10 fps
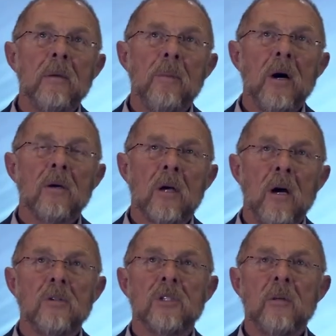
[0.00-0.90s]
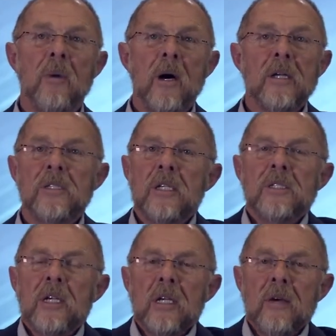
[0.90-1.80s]
the cost of the bond is
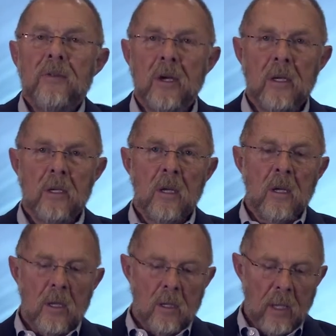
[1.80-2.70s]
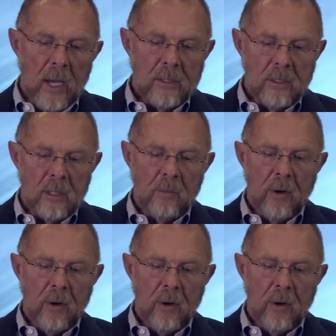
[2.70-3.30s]
insignificant. License and